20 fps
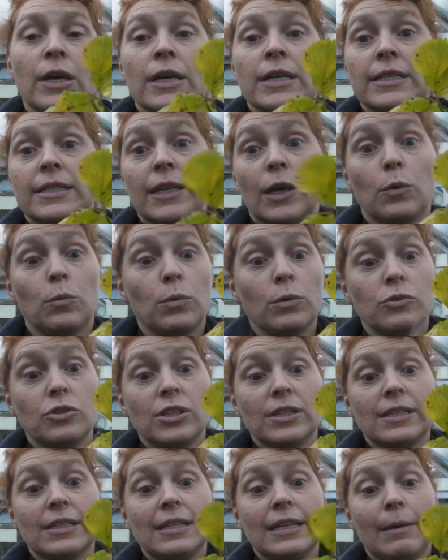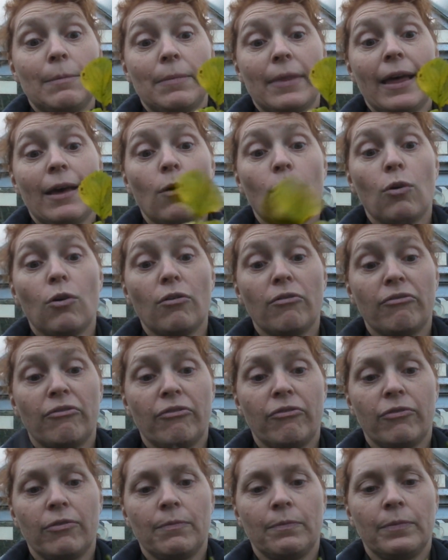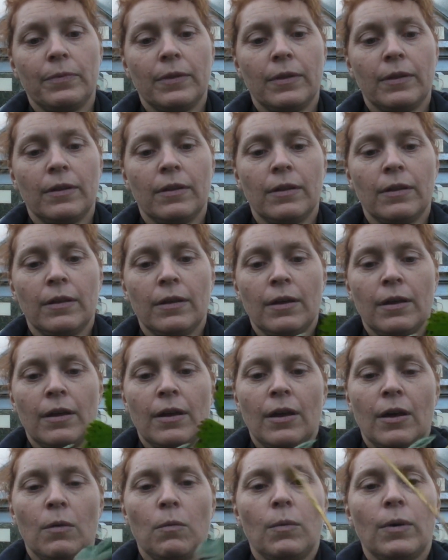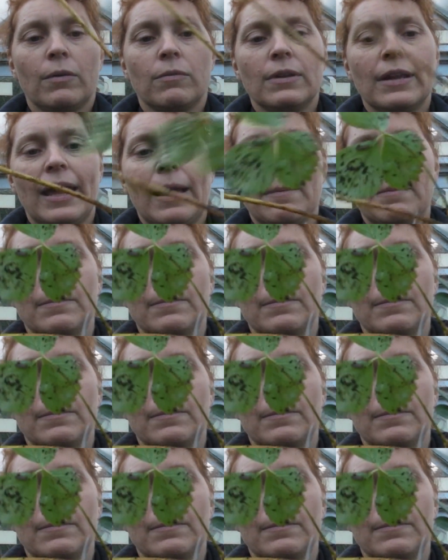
so we'll just nip that off. We'll nip